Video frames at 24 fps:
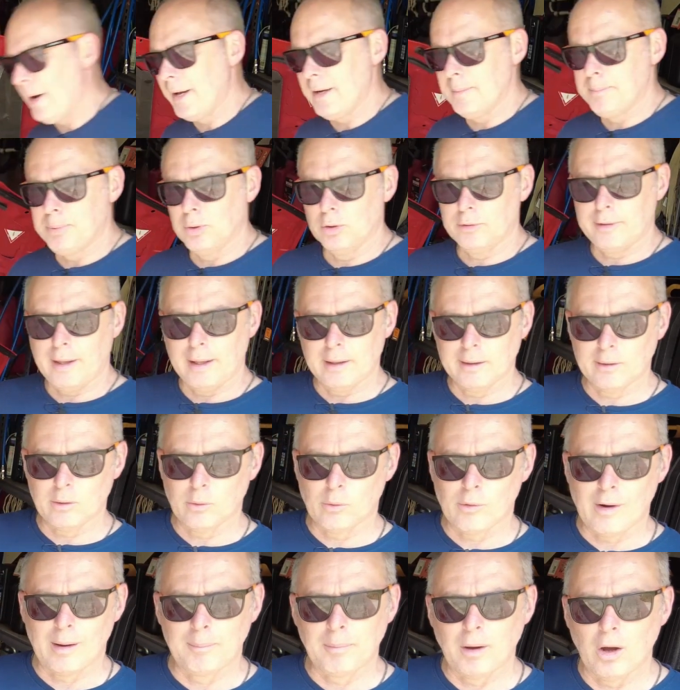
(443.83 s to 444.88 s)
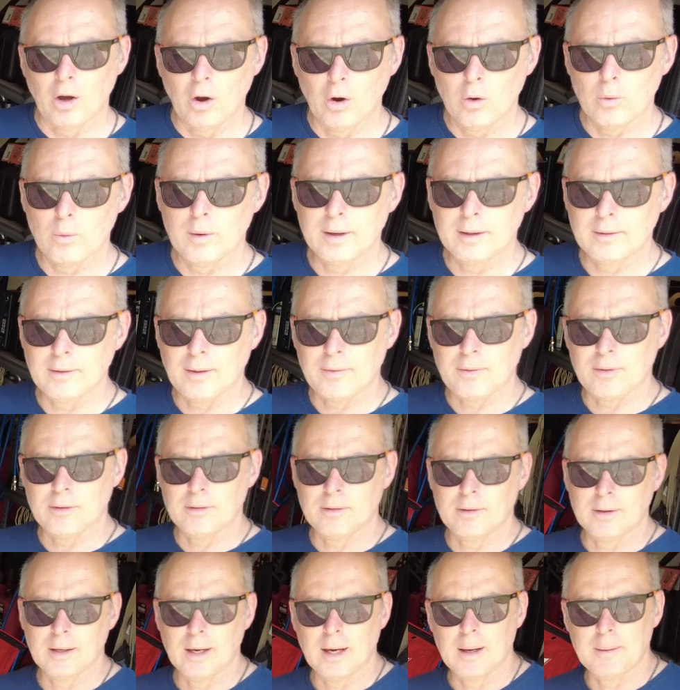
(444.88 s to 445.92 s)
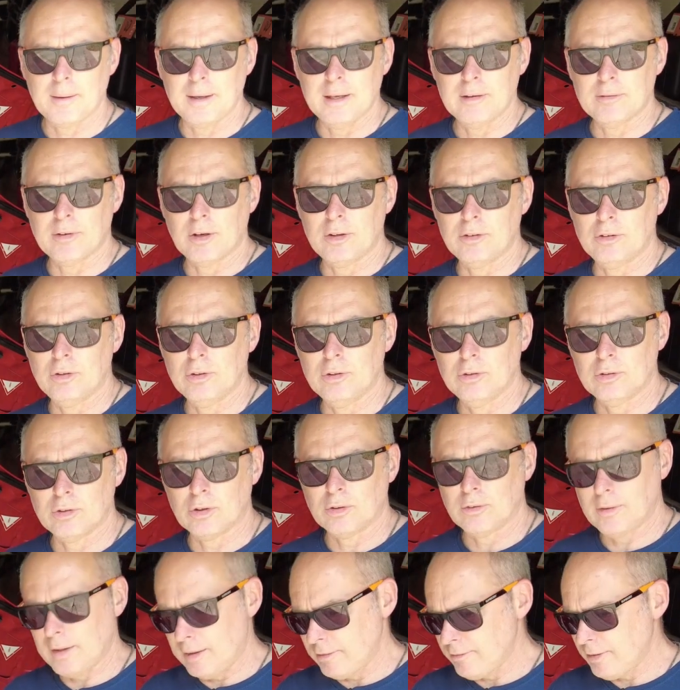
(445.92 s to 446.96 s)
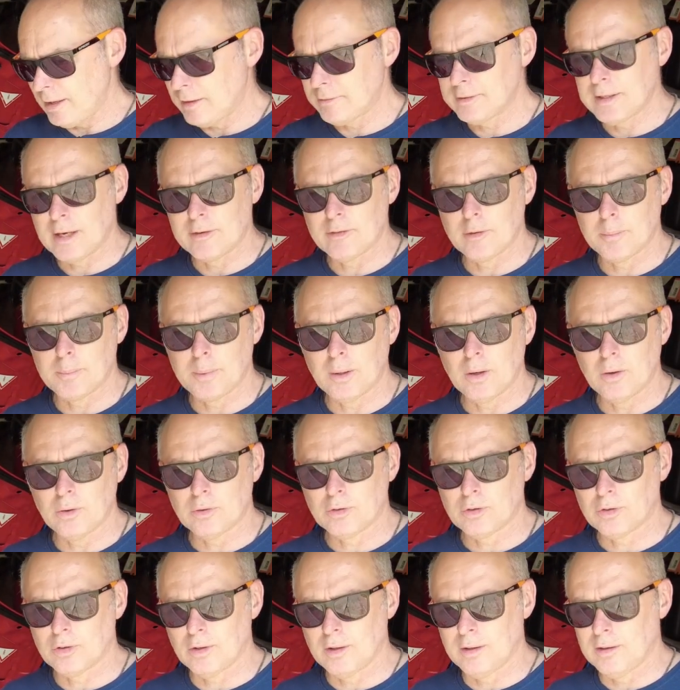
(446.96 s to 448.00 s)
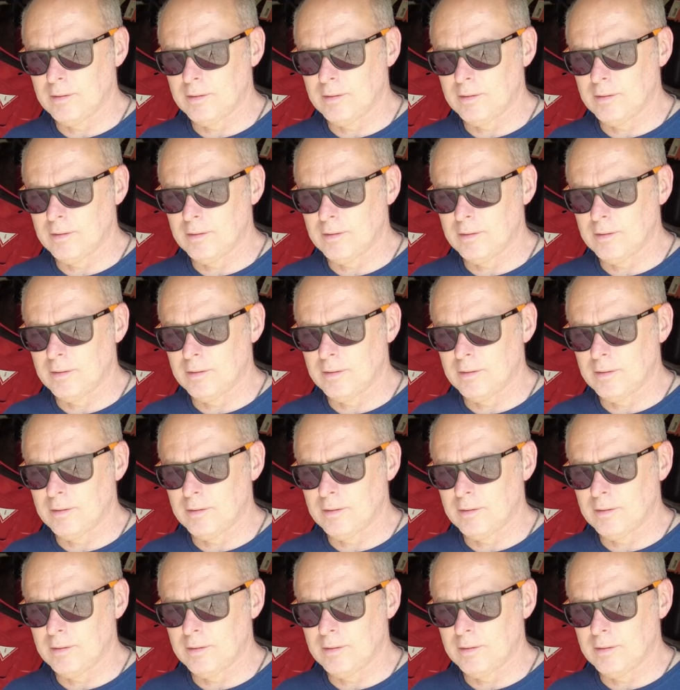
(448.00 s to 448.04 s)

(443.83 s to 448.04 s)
to put that little rubber O-ring that the Evos use on their valve cover bolts.